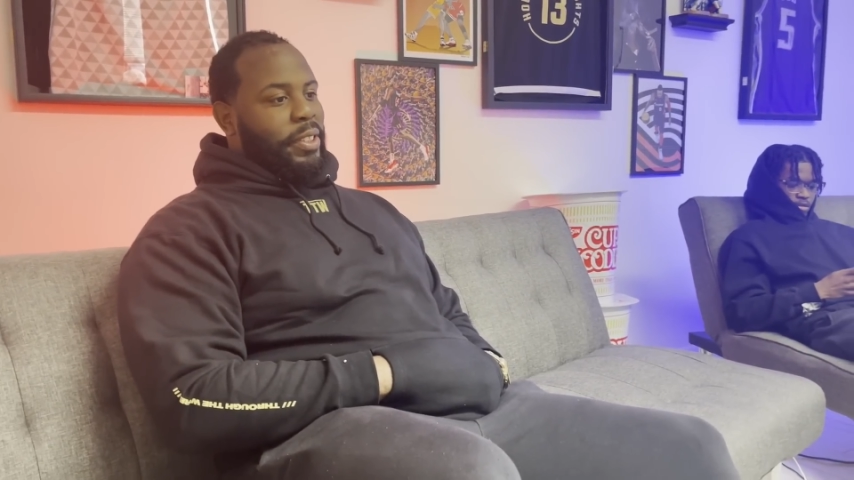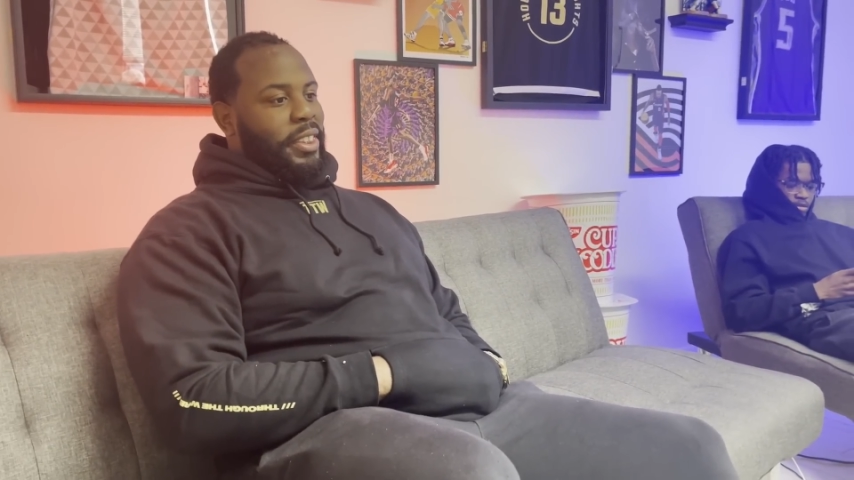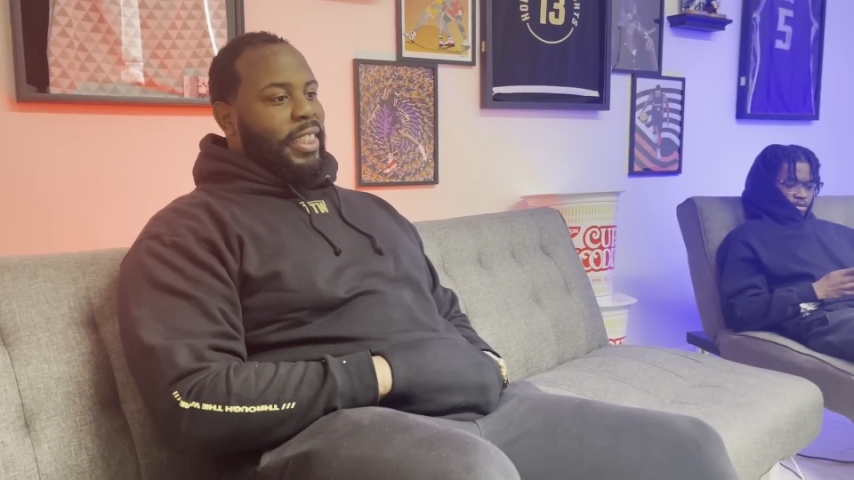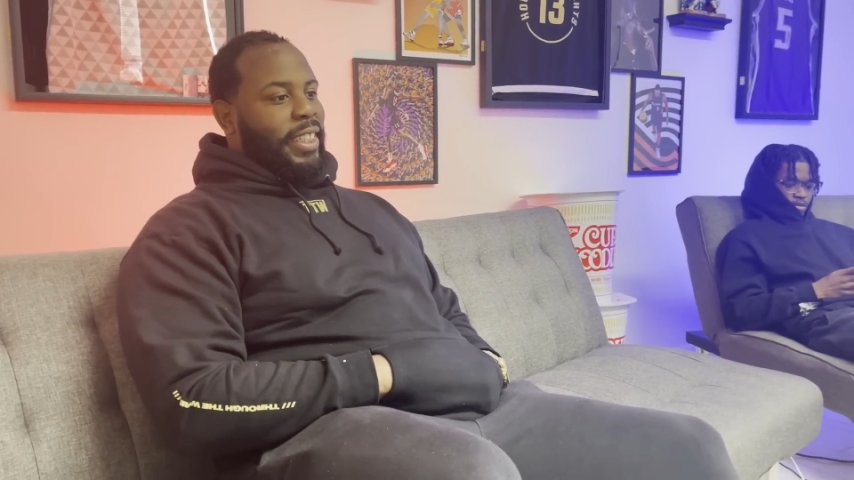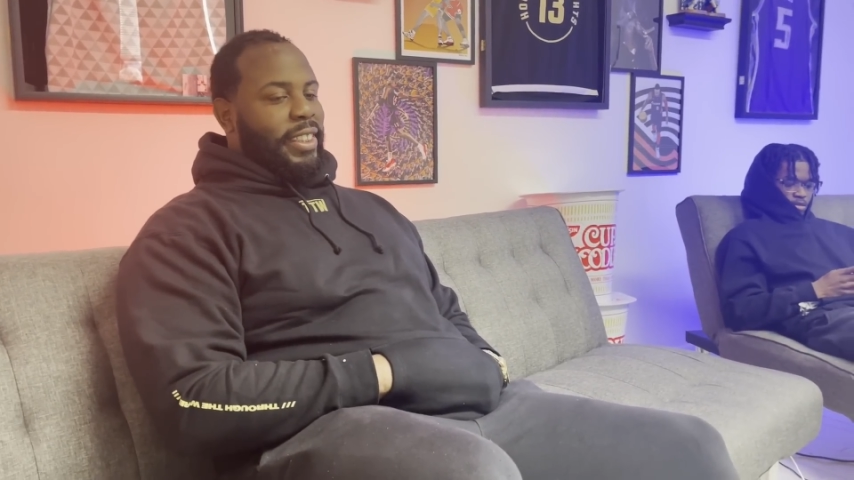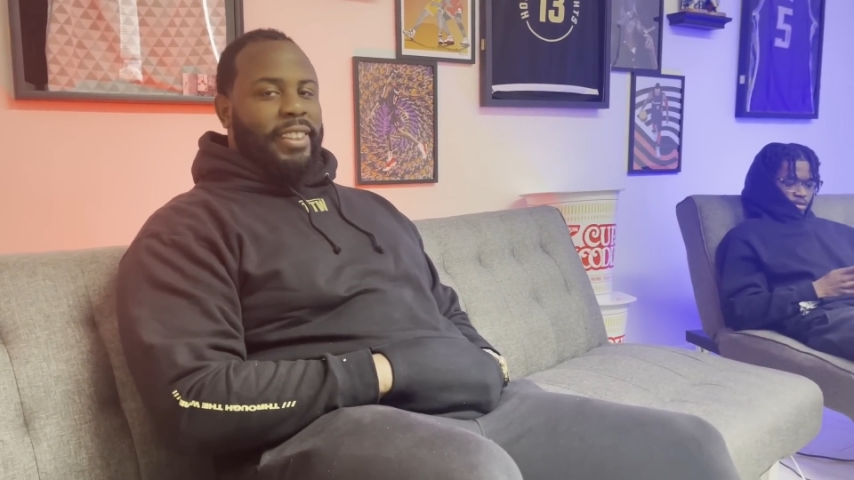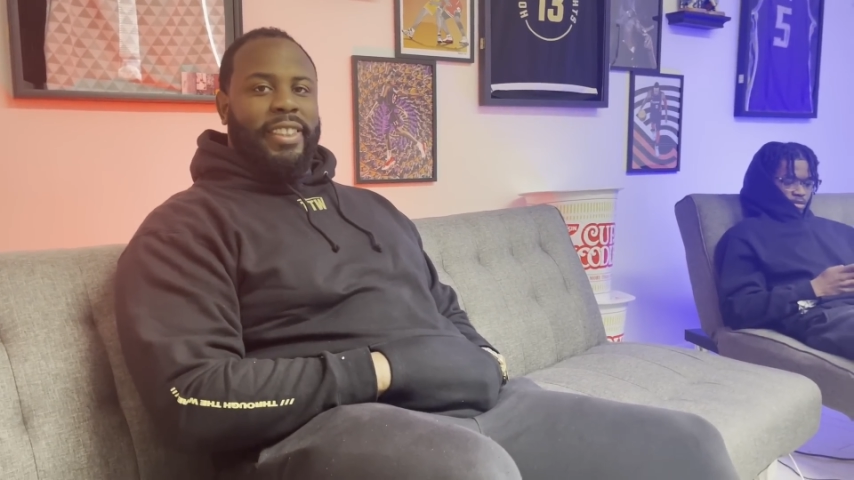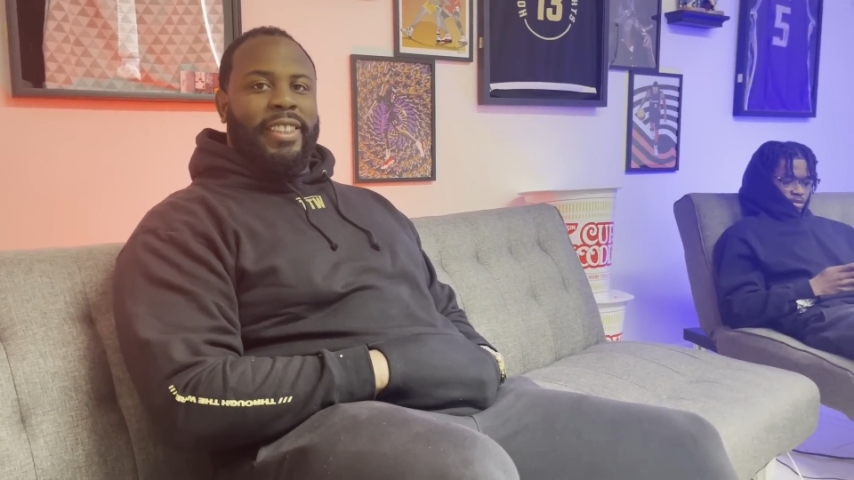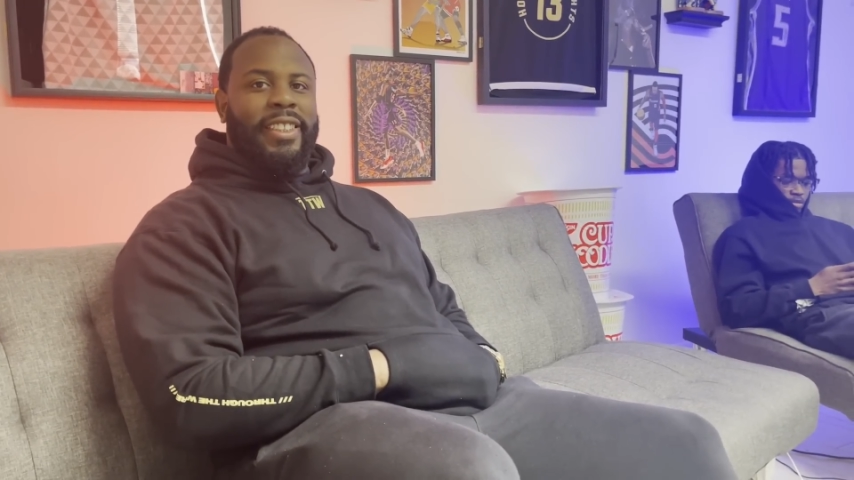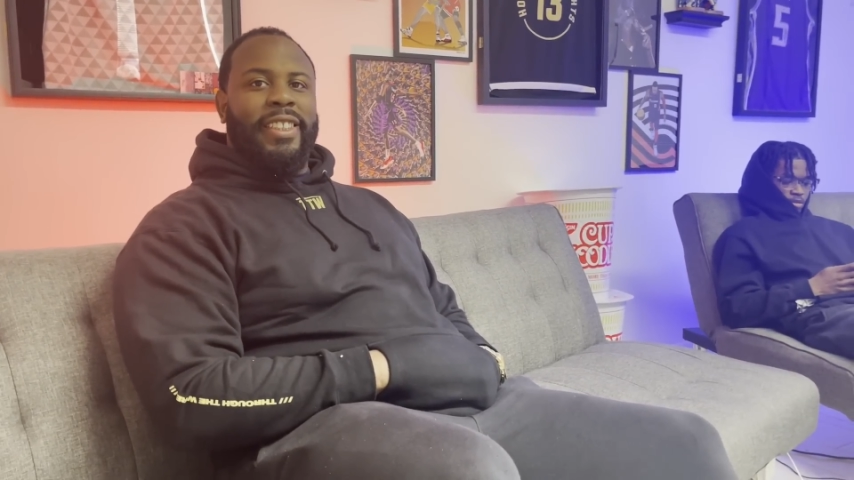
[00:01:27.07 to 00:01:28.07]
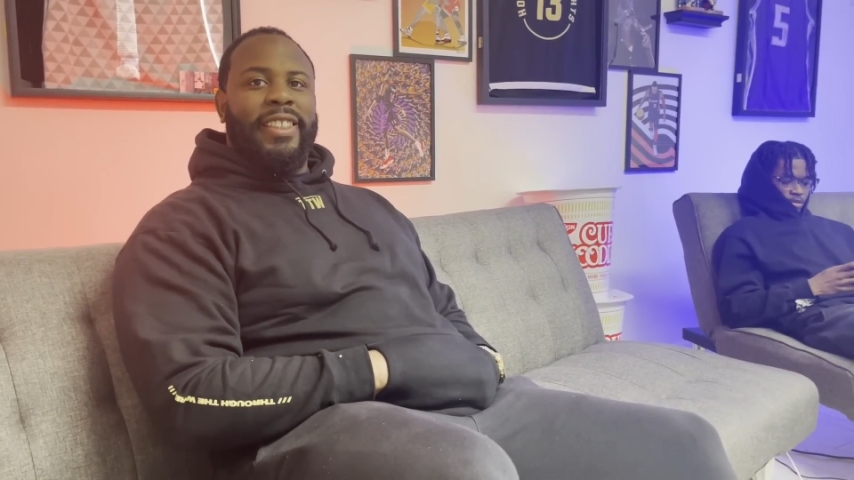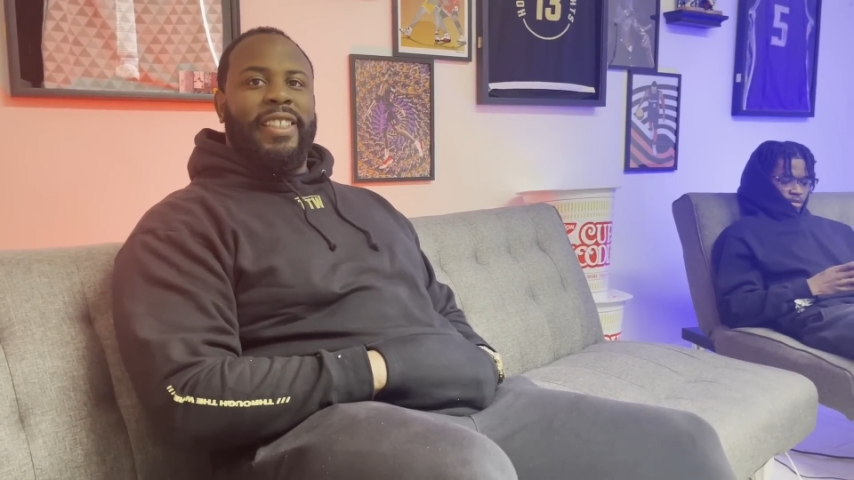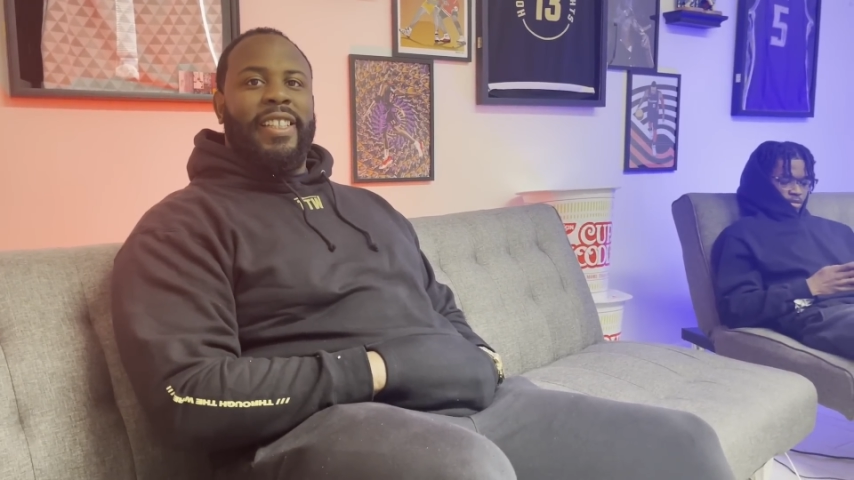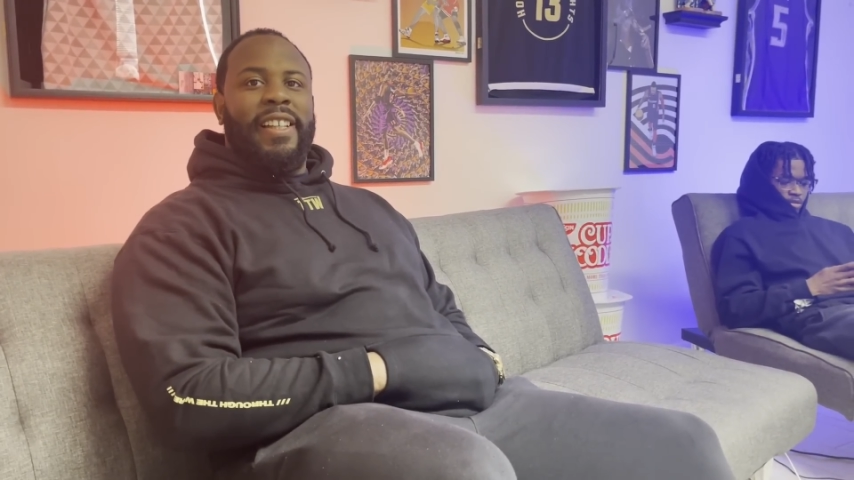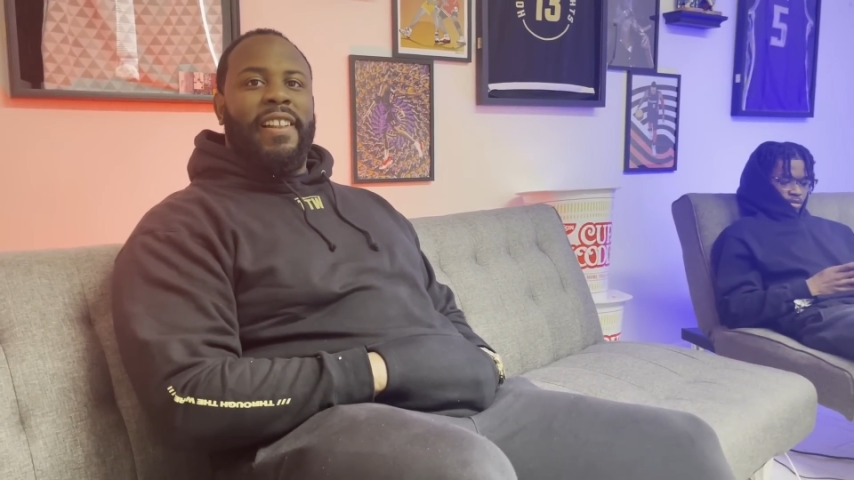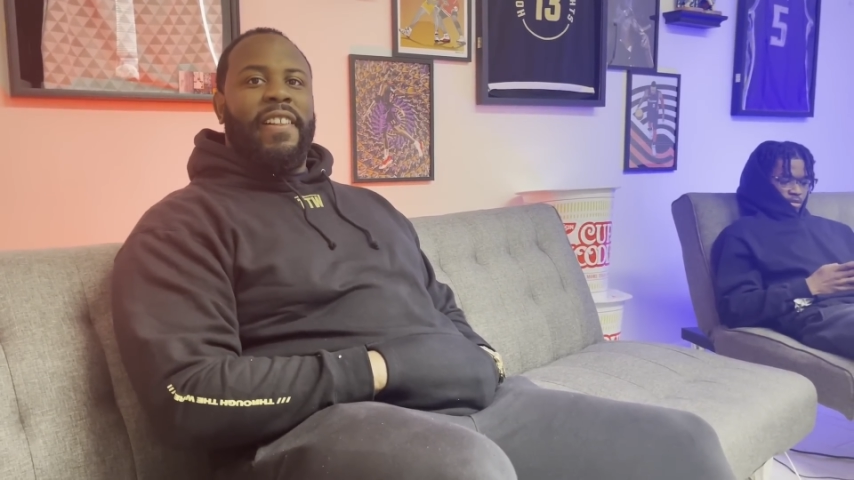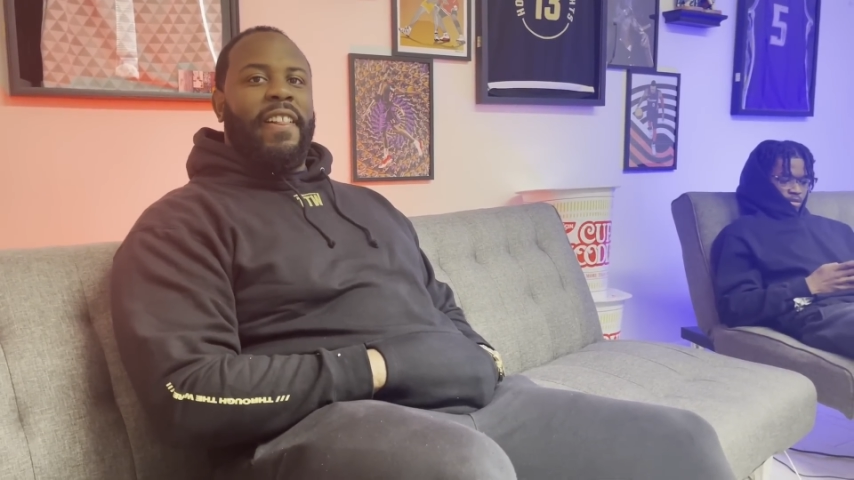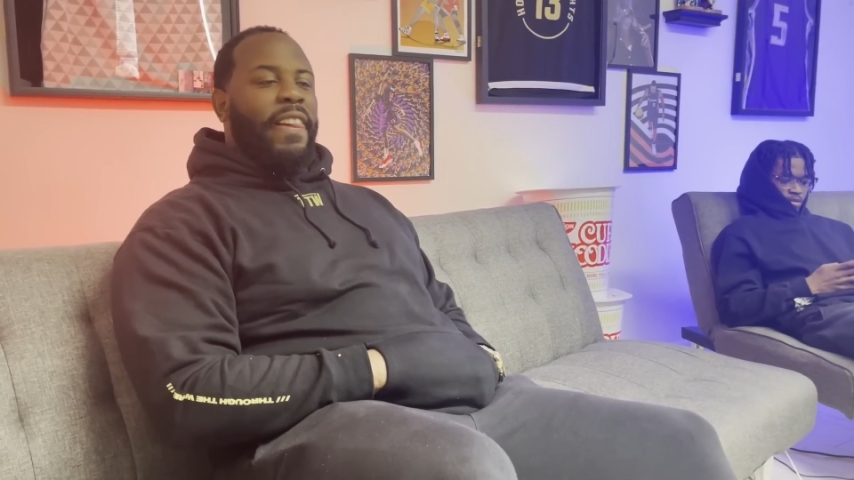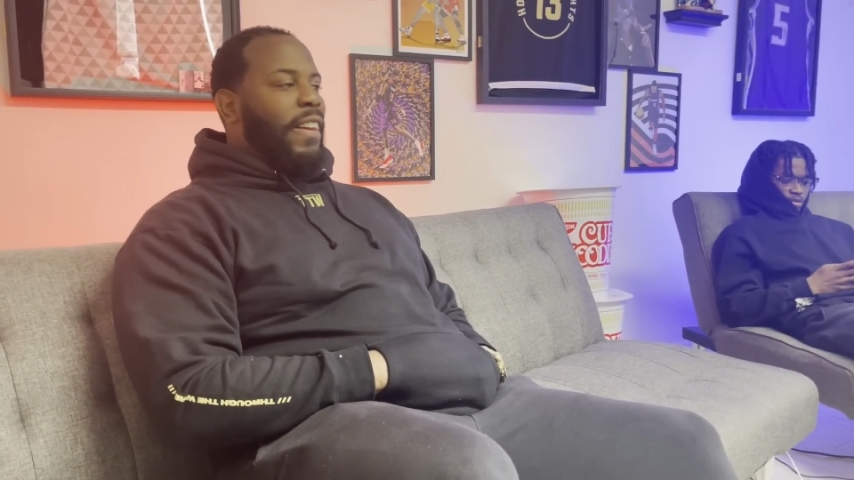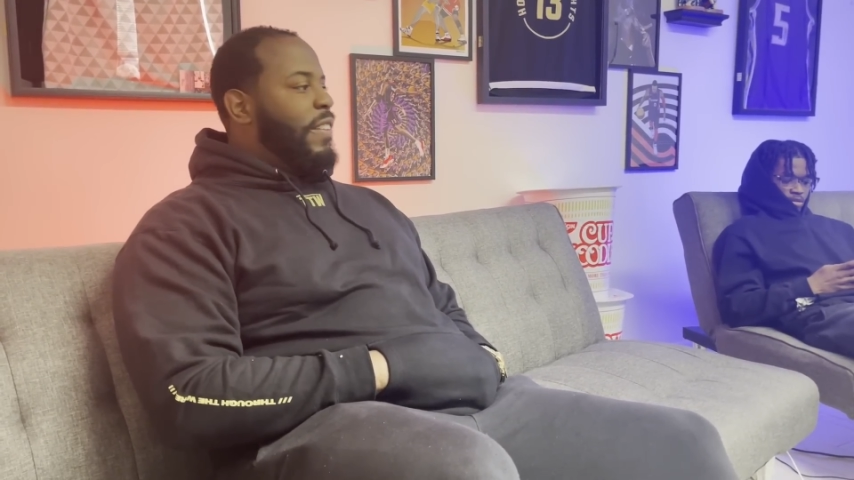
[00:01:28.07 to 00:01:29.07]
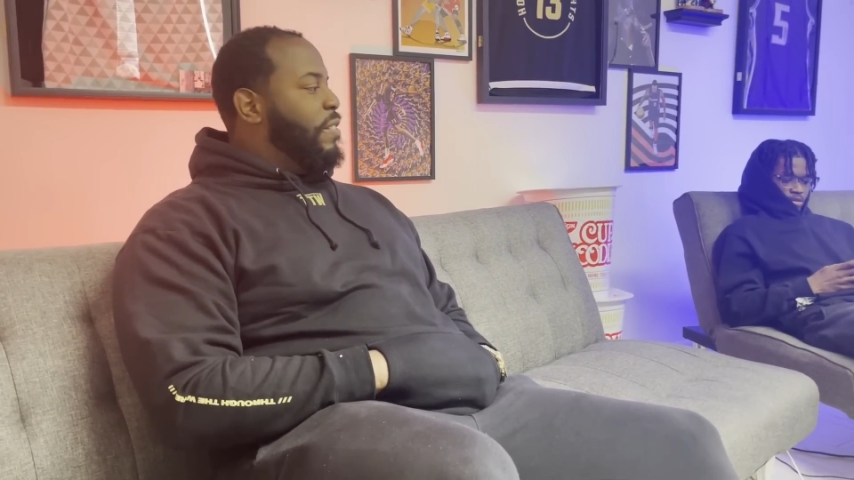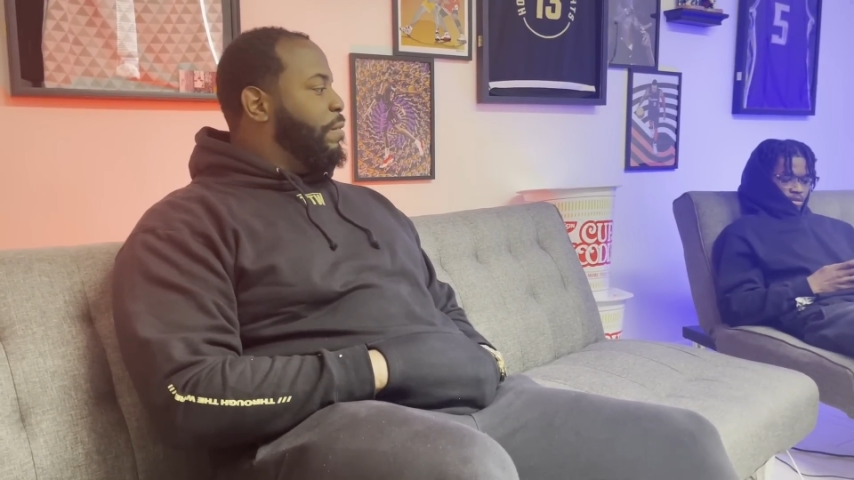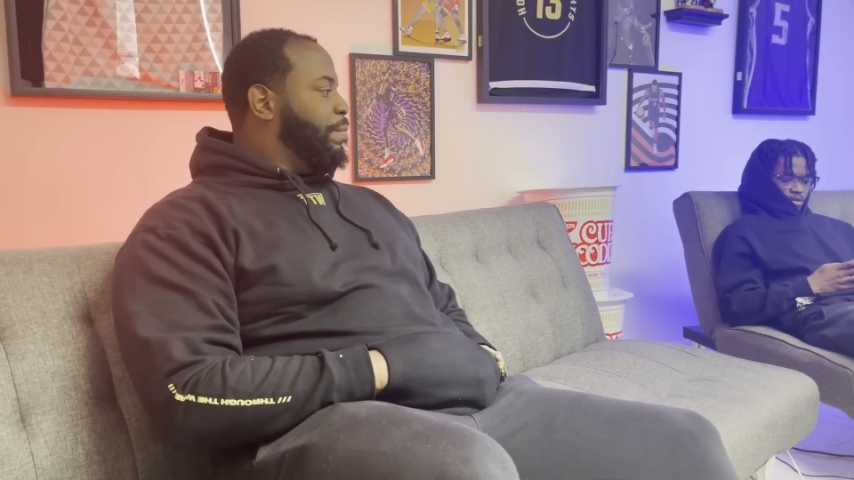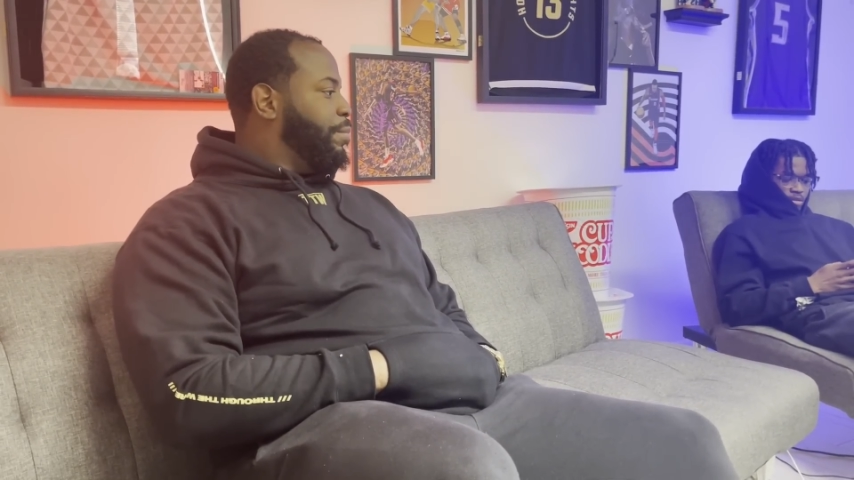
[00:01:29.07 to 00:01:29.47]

That's seconds. why I'm like, bro, I'm clicking. I'm like,